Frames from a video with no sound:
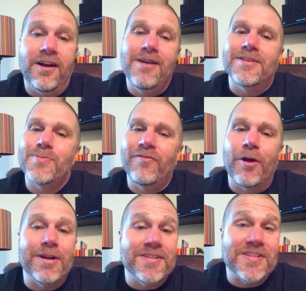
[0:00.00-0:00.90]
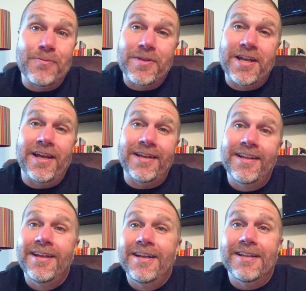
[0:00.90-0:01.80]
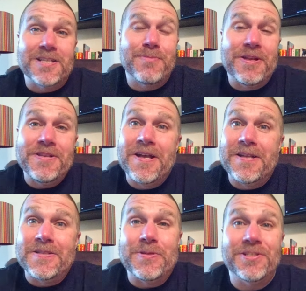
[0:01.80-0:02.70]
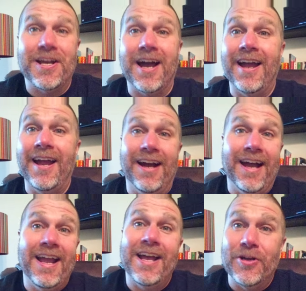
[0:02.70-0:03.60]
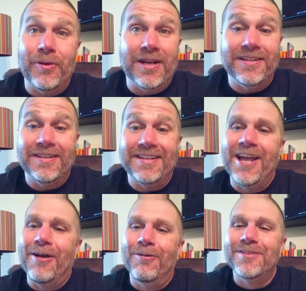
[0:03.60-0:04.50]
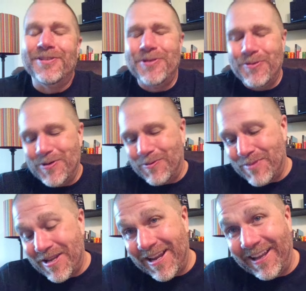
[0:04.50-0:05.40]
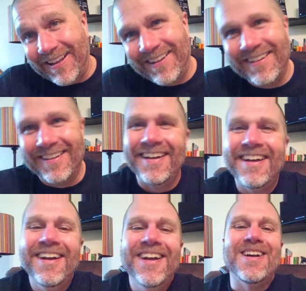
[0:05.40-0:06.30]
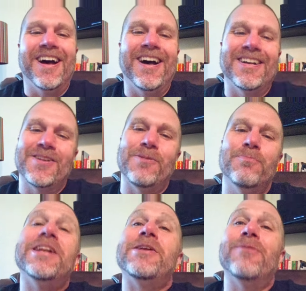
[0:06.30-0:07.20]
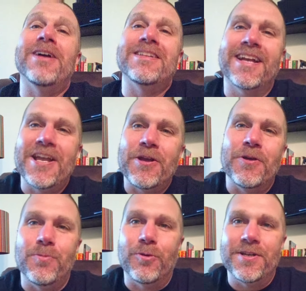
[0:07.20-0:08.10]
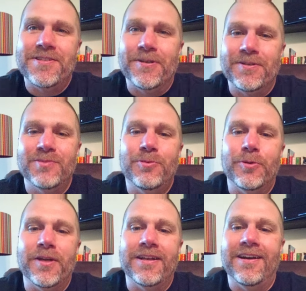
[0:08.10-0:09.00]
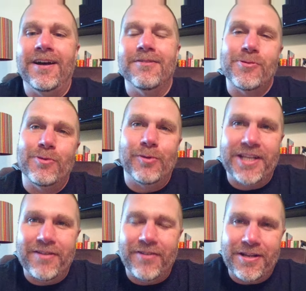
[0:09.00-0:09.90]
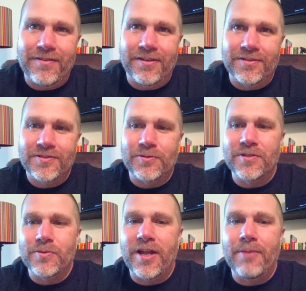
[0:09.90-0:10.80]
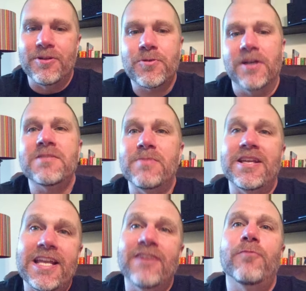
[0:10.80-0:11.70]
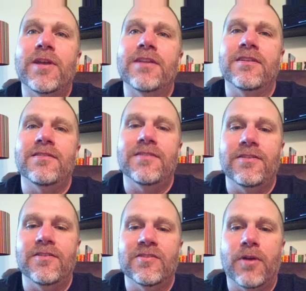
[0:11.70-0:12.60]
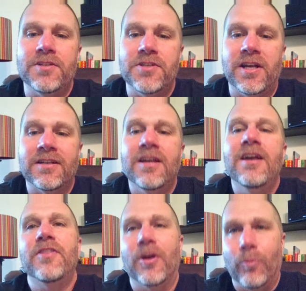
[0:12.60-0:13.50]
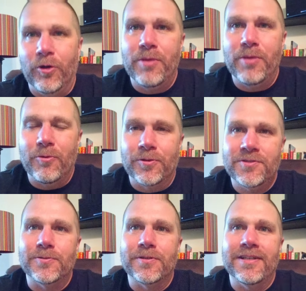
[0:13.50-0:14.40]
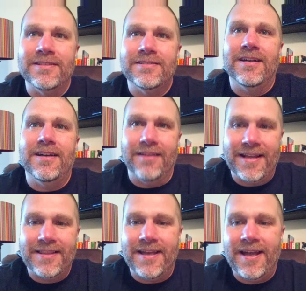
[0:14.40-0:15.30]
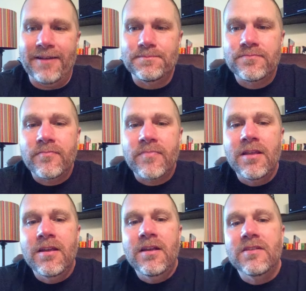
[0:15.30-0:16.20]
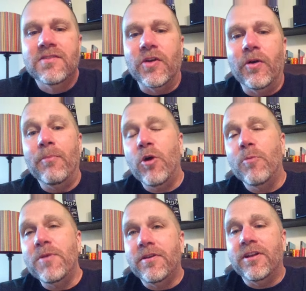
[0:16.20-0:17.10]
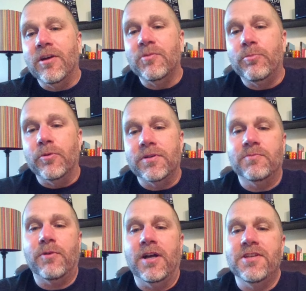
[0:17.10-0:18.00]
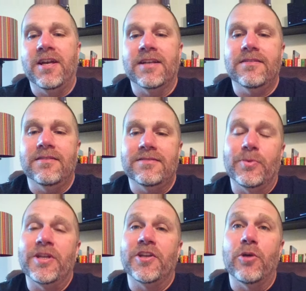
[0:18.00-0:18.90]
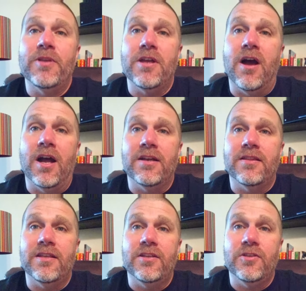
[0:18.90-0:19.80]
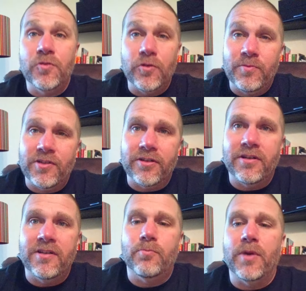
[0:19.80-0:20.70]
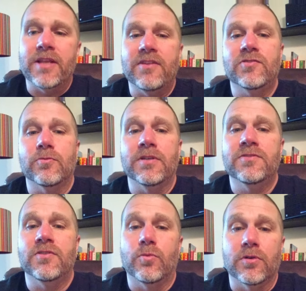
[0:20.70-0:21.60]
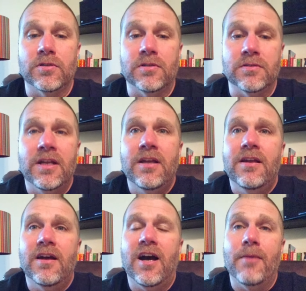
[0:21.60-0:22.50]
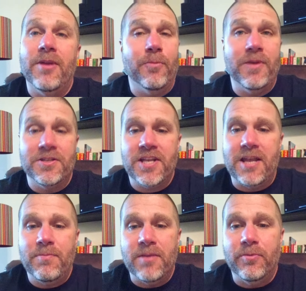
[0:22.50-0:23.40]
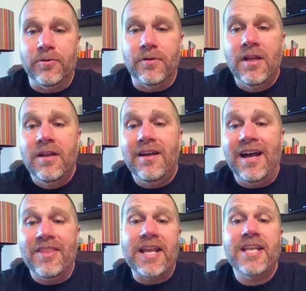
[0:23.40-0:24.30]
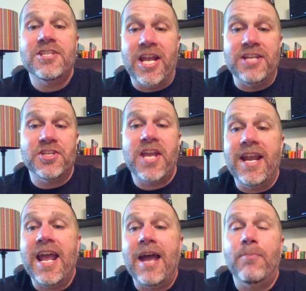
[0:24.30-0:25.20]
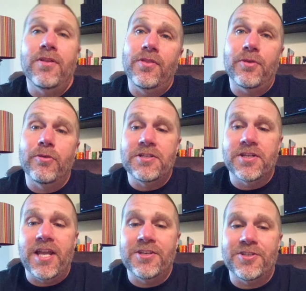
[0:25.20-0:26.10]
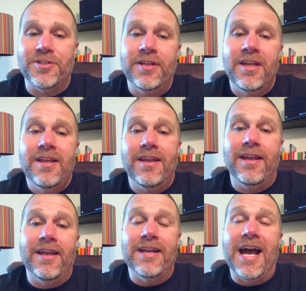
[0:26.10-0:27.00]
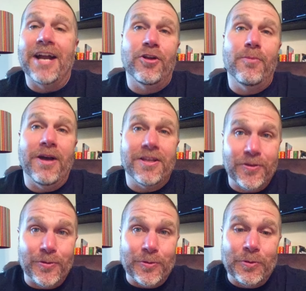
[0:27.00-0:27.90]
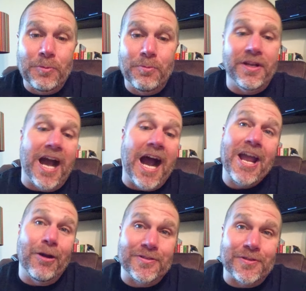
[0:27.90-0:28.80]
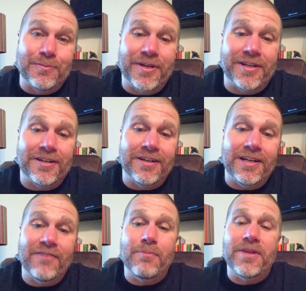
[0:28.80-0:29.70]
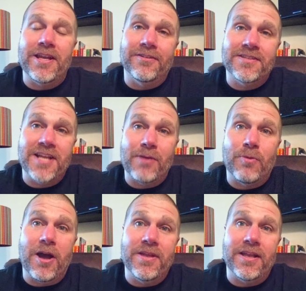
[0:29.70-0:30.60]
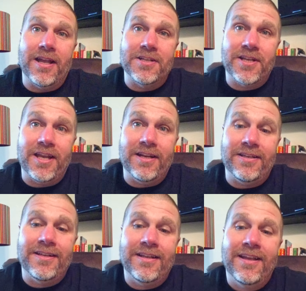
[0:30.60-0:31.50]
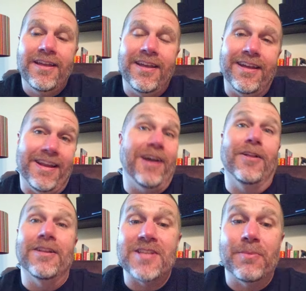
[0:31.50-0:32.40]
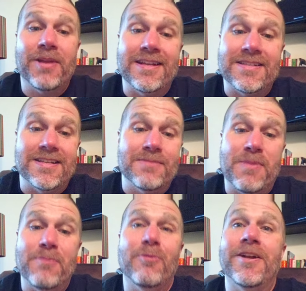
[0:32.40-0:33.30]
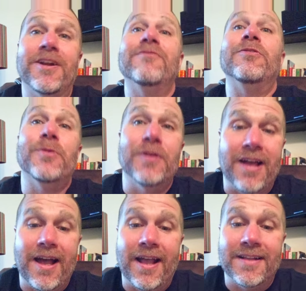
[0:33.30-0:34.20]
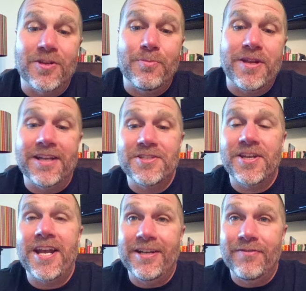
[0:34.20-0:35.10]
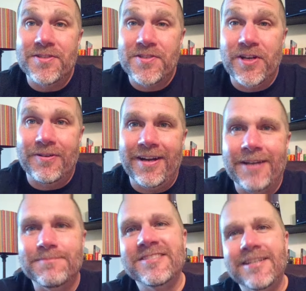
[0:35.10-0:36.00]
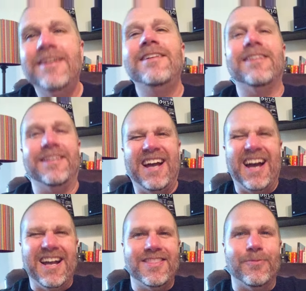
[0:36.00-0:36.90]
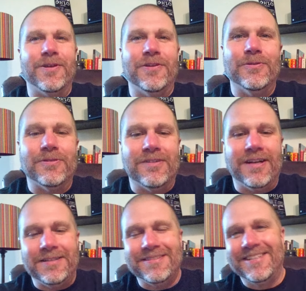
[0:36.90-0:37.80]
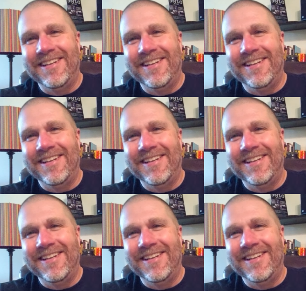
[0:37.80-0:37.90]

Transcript: As we've already seen, we had lesbian nuns, which I had no idea. That was a new one on me. But anyways, I can't go into more detail at this point, so I wouldn't want to give any of the stories away. But trust me, if we get to continue this project, there will be more stories like that. So I'm hoping you can help support this project so we can go beyond the YouTube series, bring these stories to the world, and help educate people. I think change can happen through education, and I don't know about you, but I always learn better if I'm being entertained while being educated. And hell, in some cases, people may not even realize they're being educated if it's done right. And I think we can do it right.